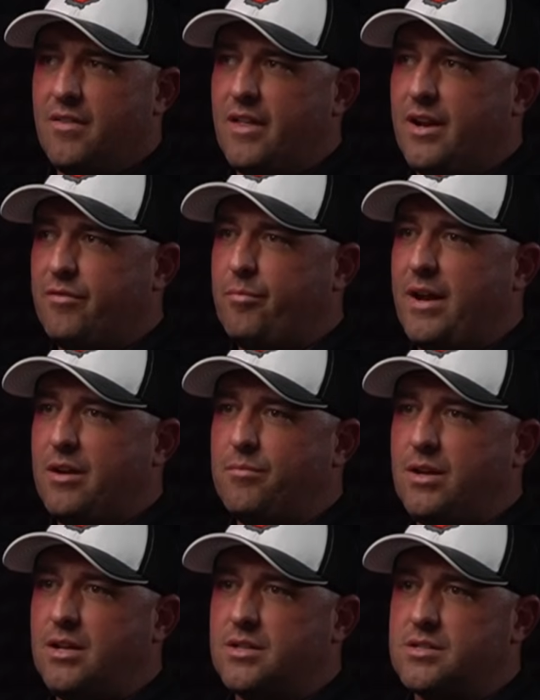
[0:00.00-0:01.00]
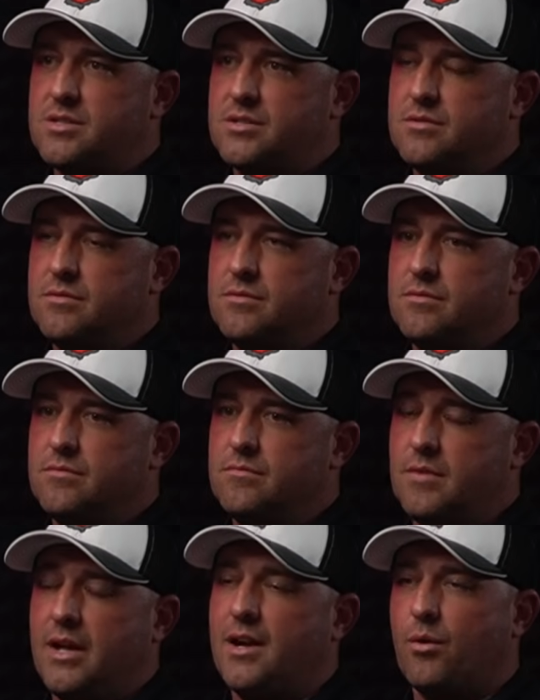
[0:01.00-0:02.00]
that have made me just.
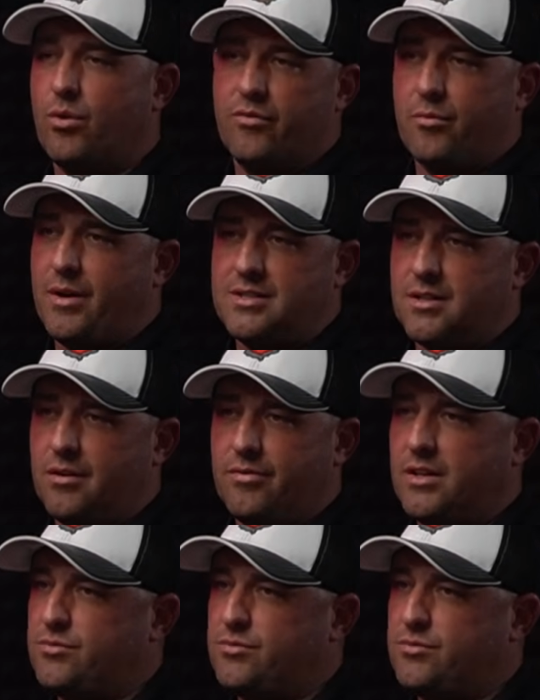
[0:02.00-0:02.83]
And I work for myself.